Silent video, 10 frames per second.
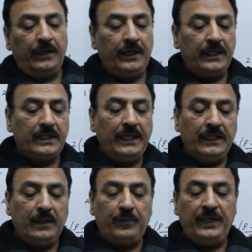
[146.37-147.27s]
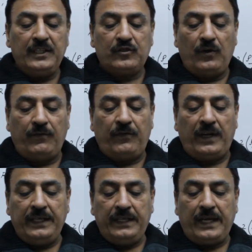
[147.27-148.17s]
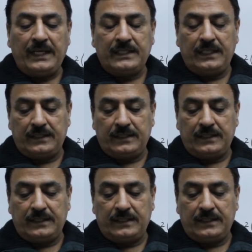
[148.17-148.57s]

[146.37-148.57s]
We are saying the piece of wire has a